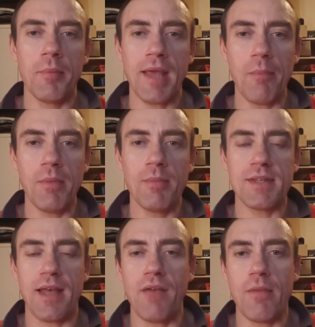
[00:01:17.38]
Cadmium
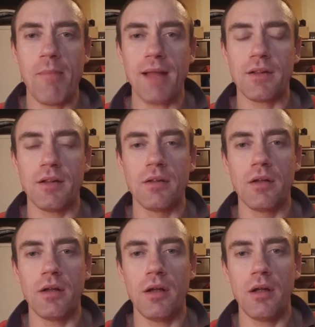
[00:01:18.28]
is a heavy metal,
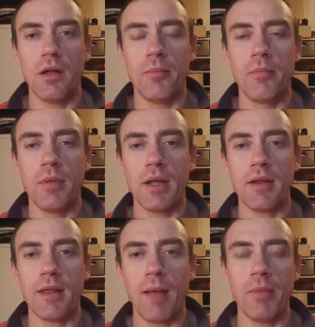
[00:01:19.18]
and
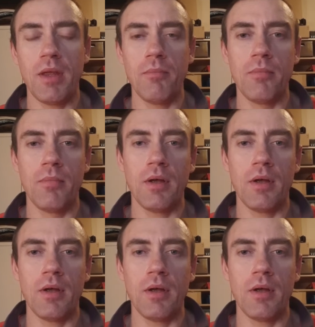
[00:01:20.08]
cadmium